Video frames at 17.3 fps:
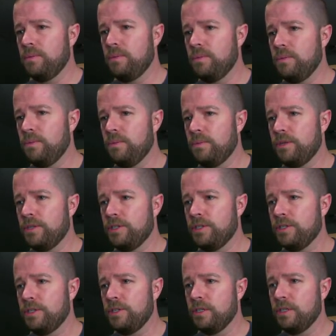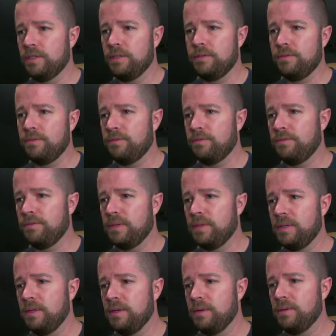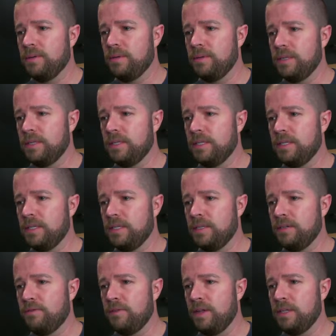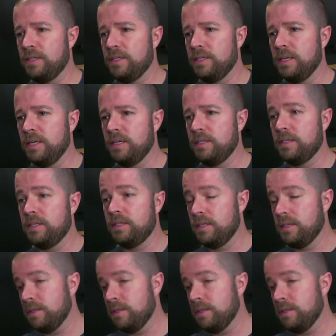which it's, you know, at least it defends against